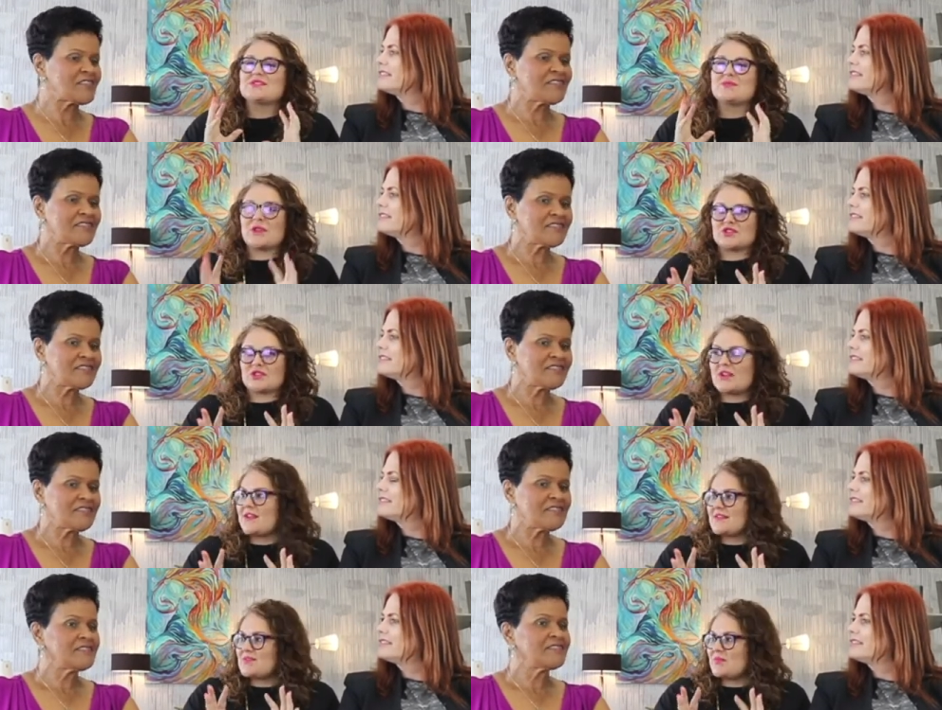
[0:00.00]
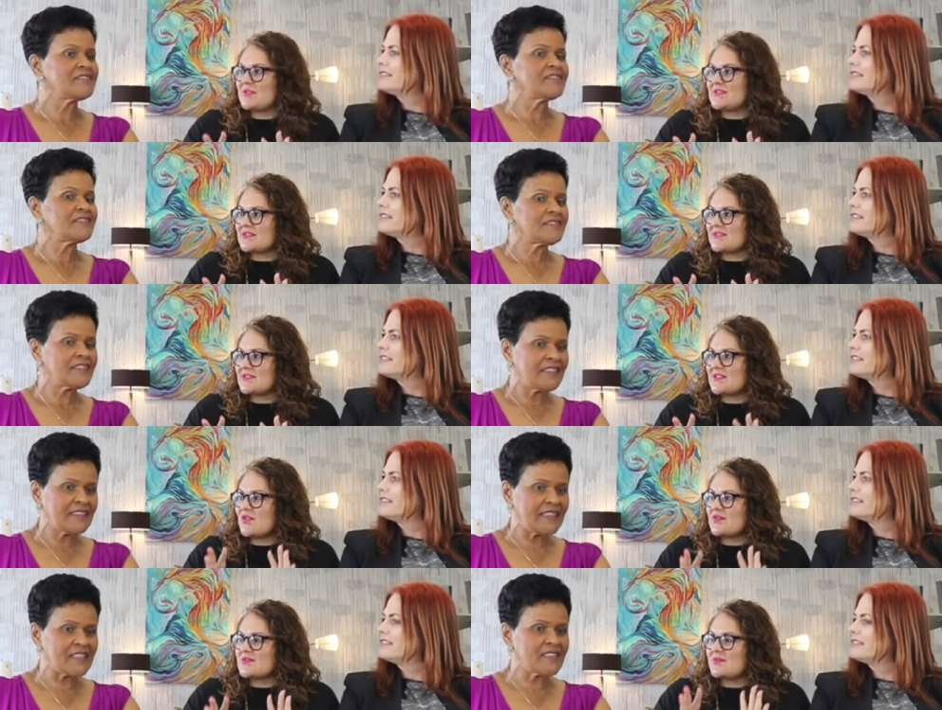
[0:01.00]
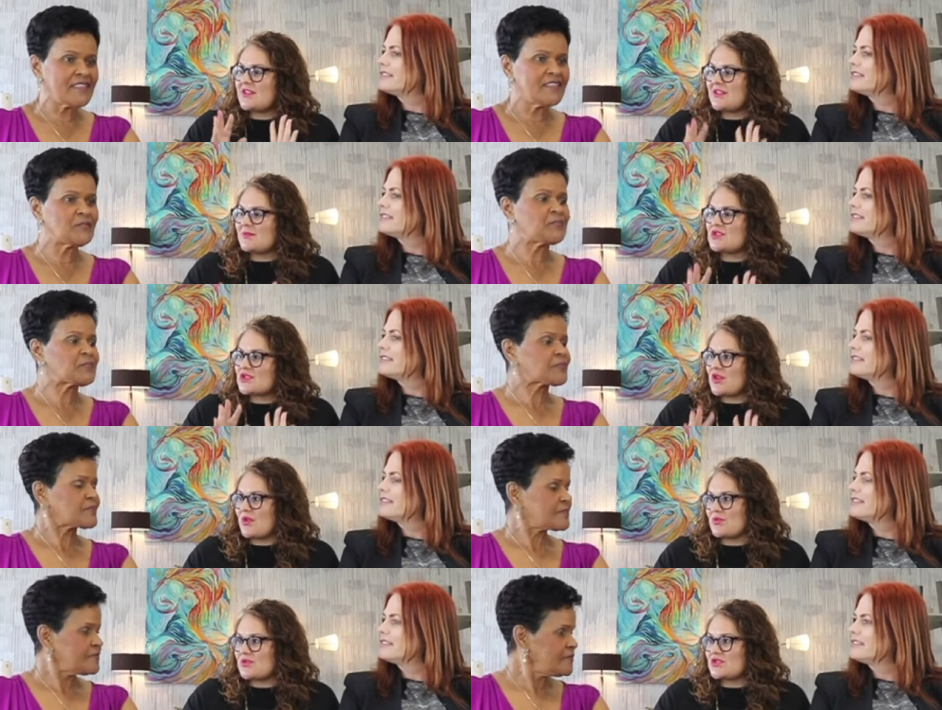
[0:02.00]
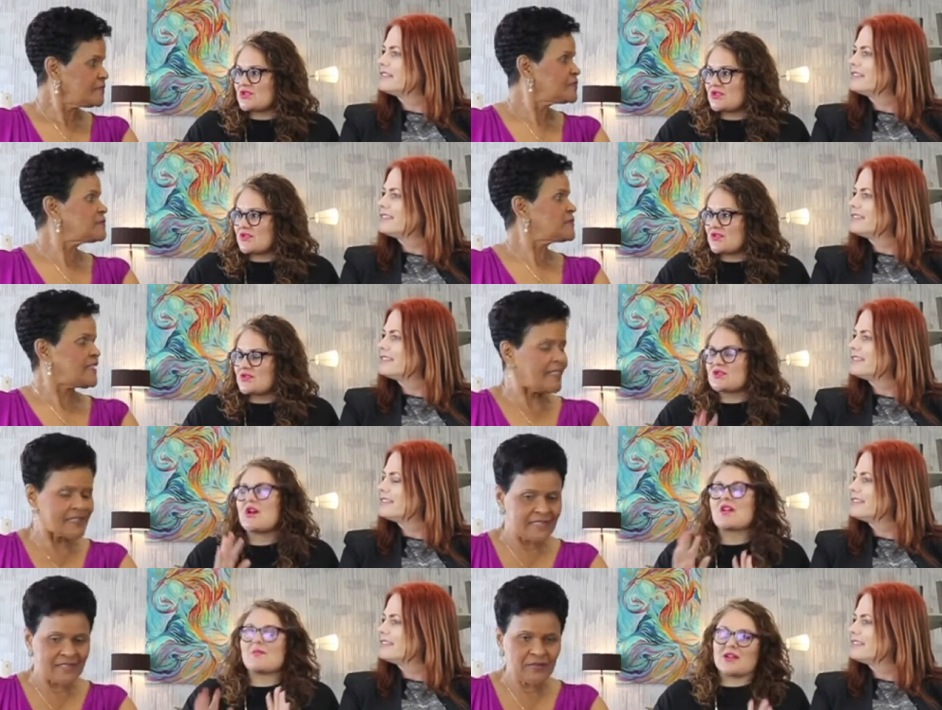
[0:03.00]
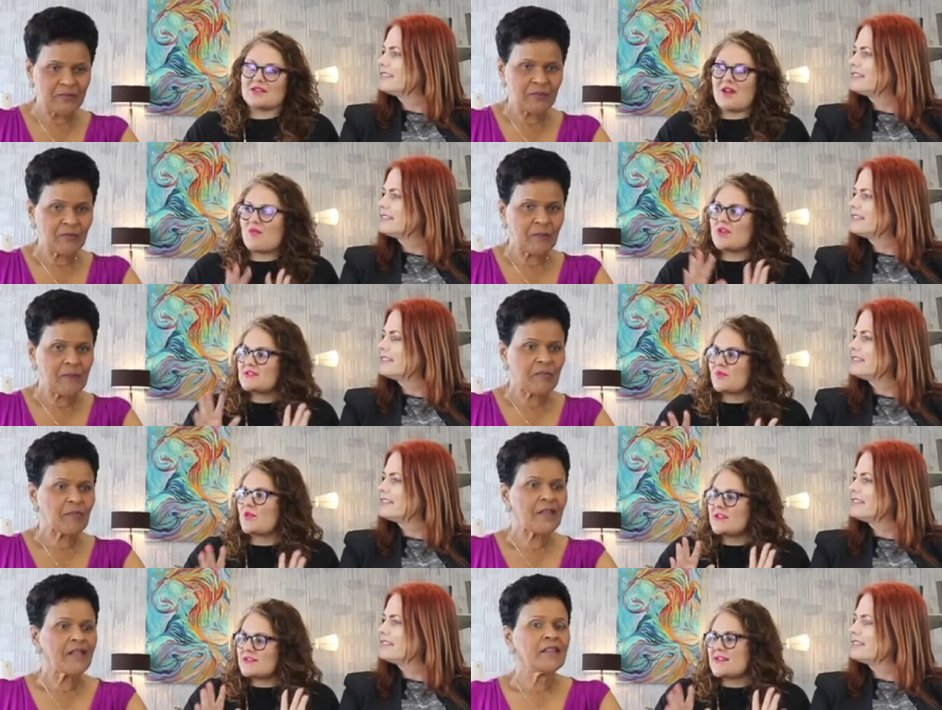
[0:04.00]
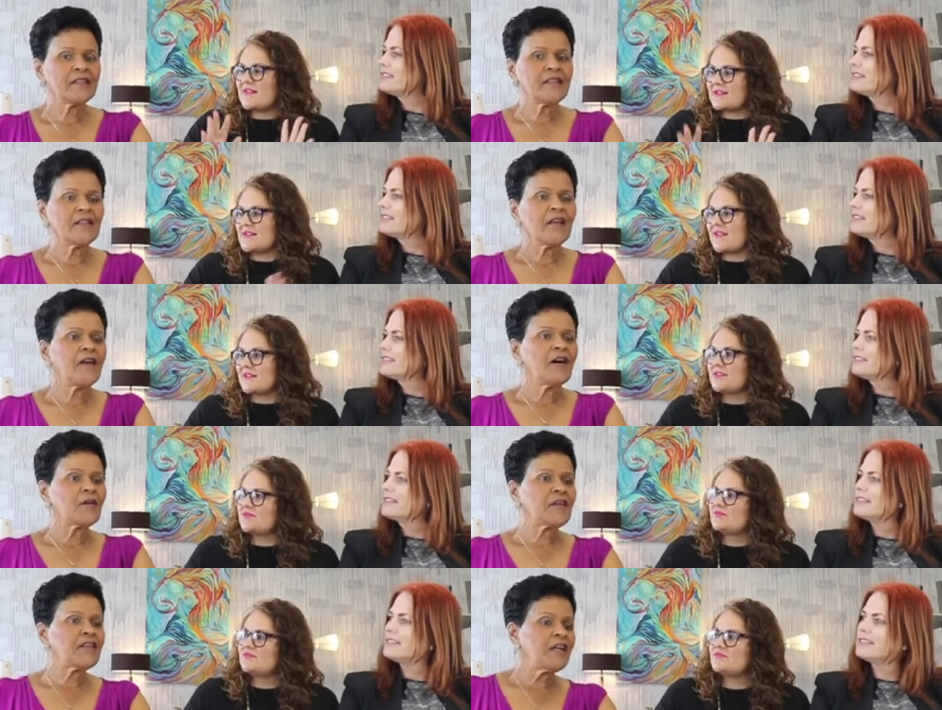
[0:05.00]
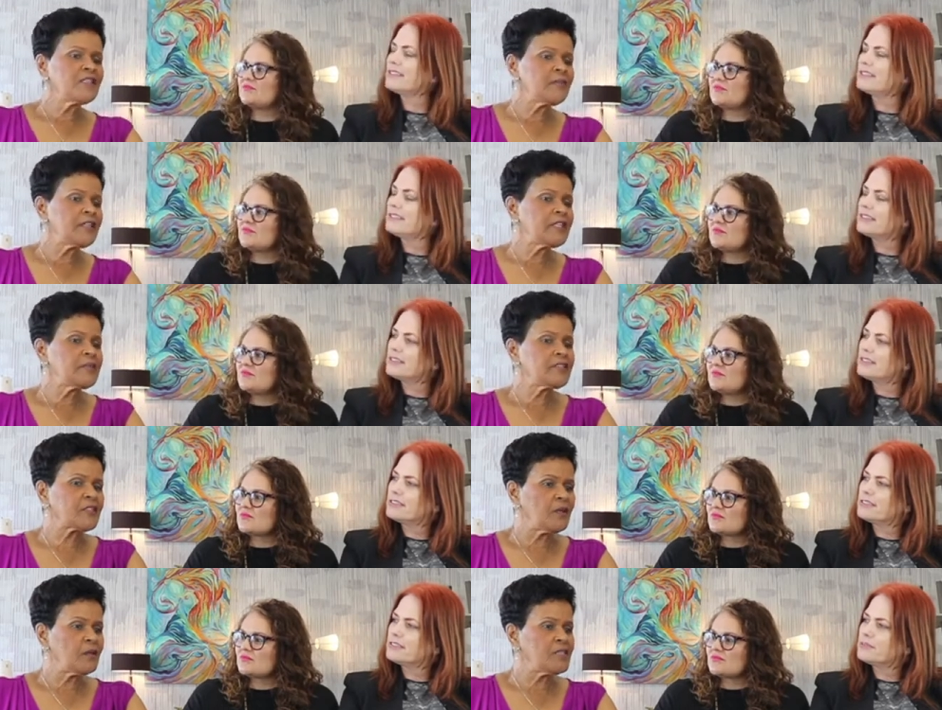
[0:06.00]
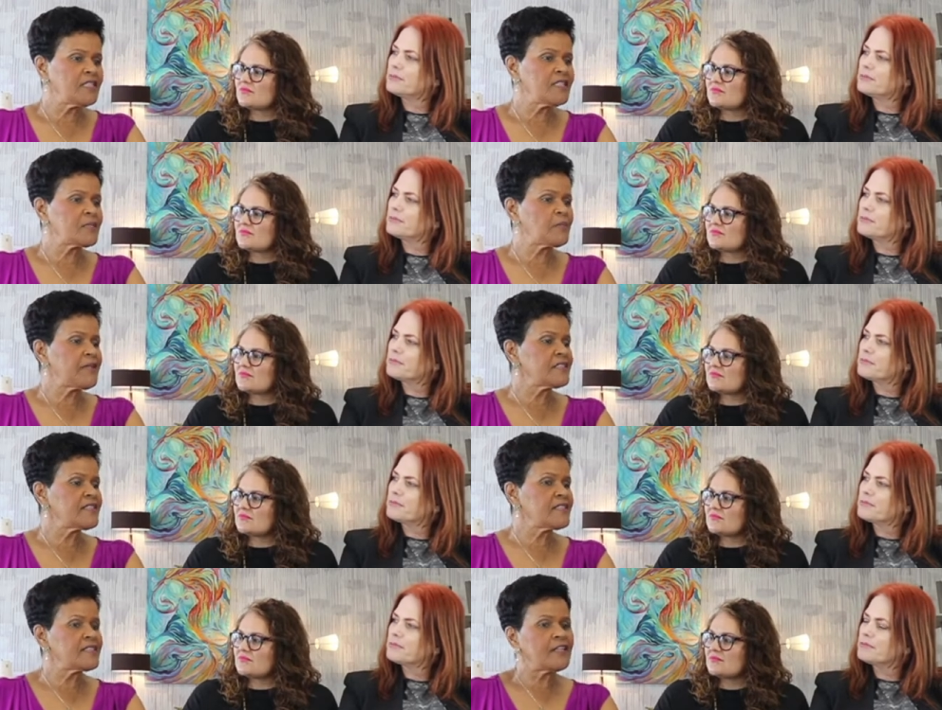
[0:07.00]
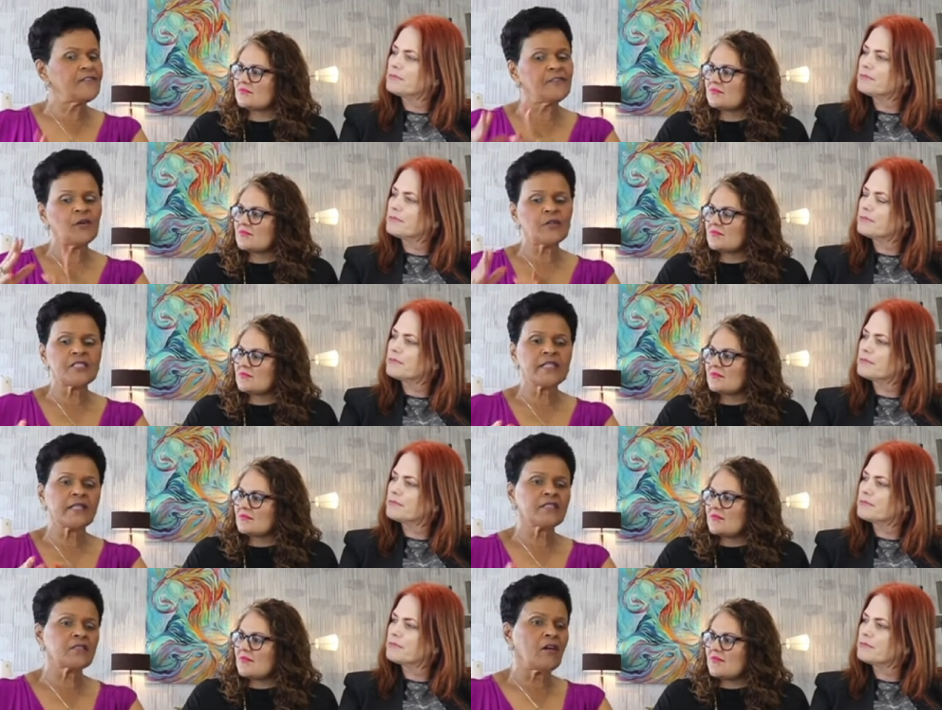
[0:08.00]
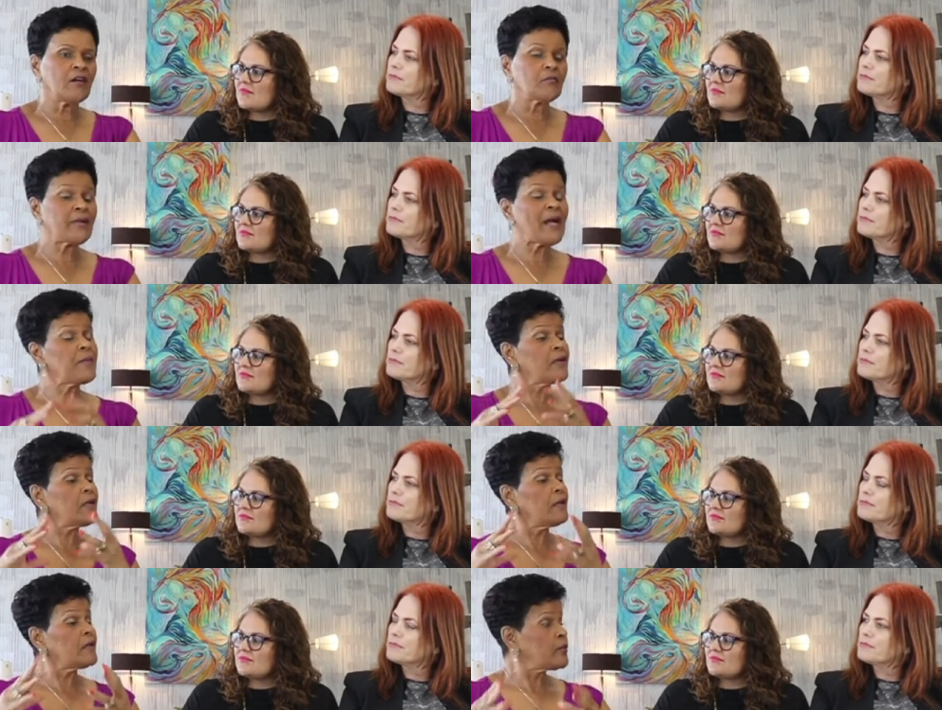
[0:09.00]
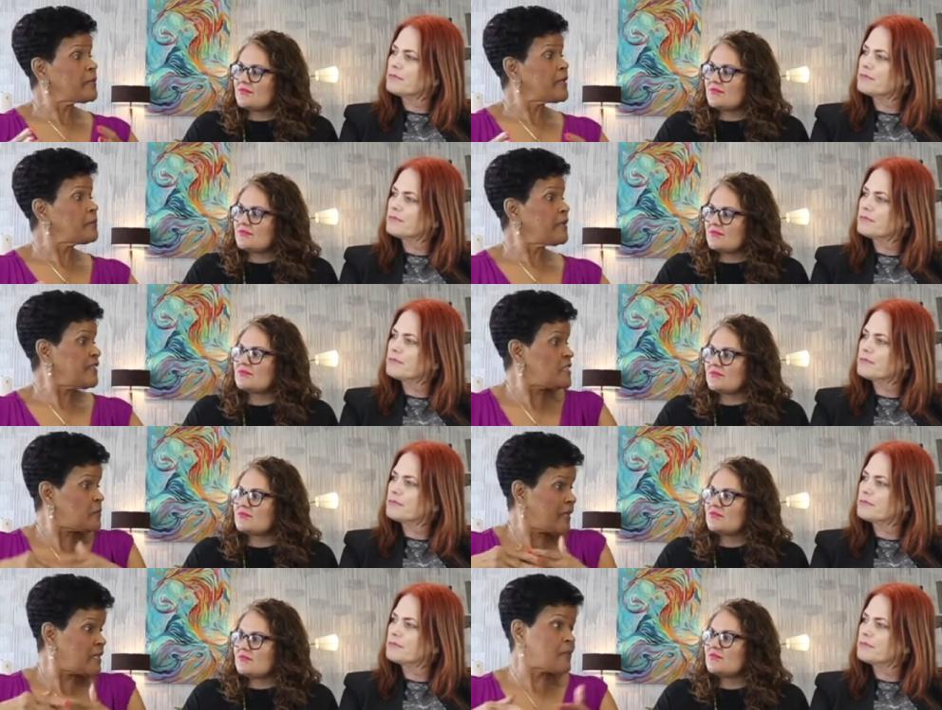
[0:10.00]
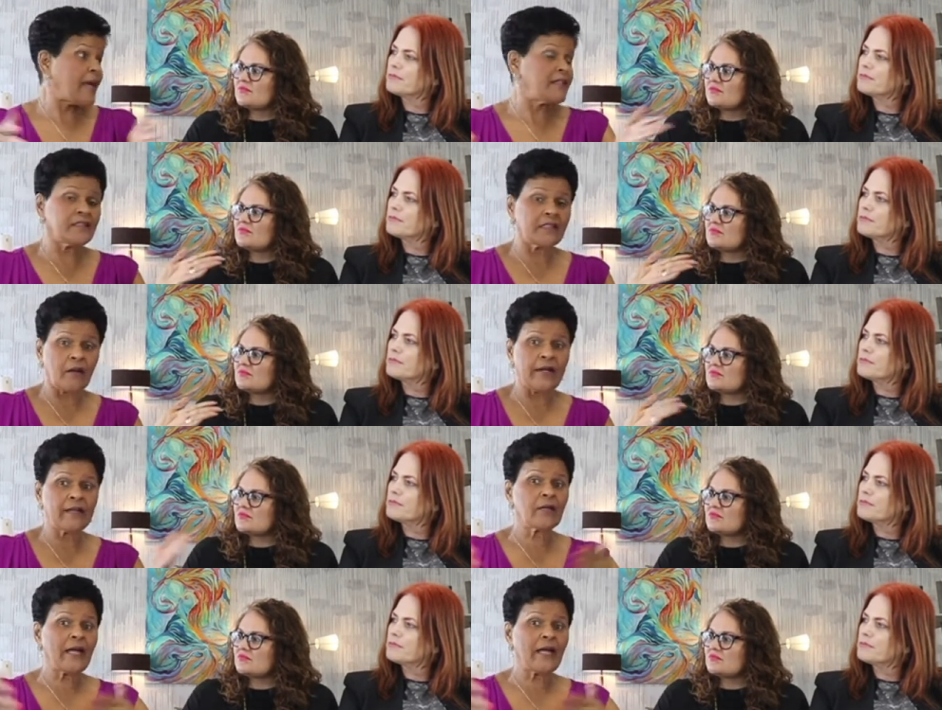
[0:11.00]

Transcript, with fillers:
Speaker 1: specialized business, the Ultimate yes. Image Coach. So yes. talk about that. What is what is that exactly? Okay,
Speaker 2: the Ultimate Image Coach is a business that focuses on primarily on women, but it's been expanded now. I